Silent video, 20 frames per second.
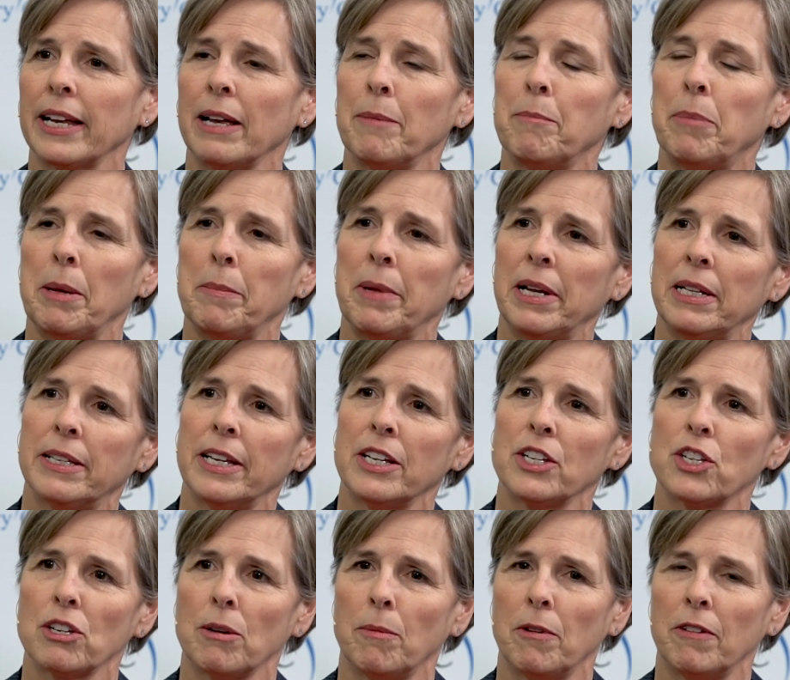implementing
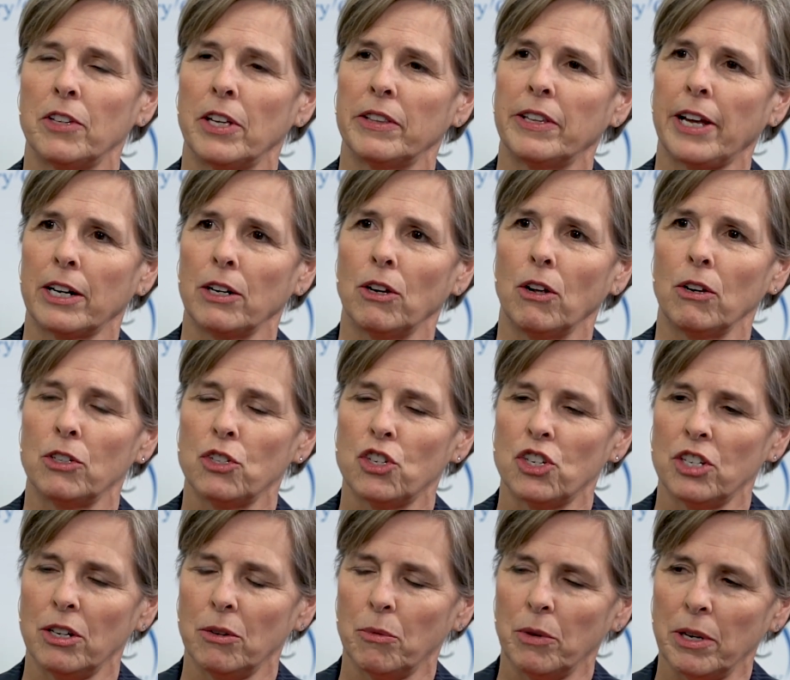some of the
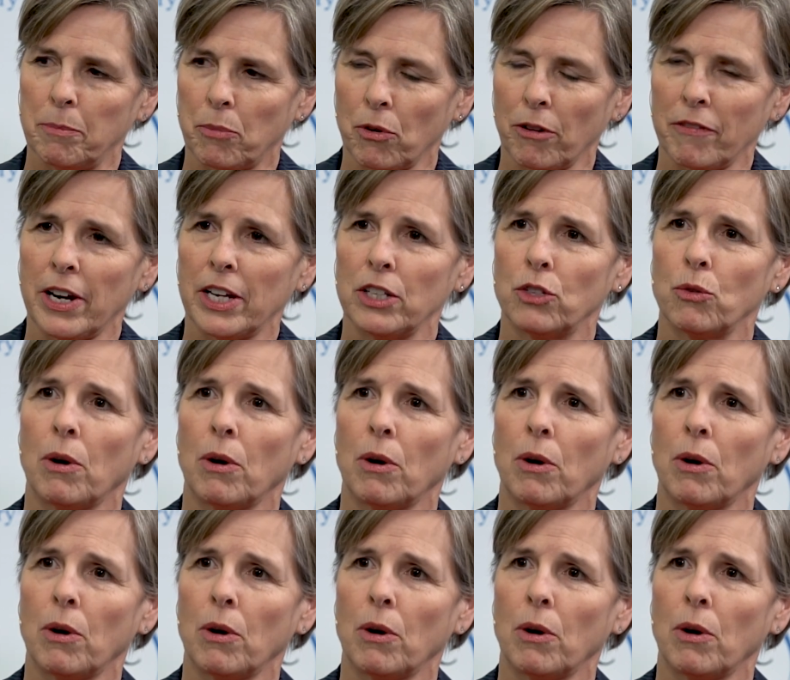technology we provide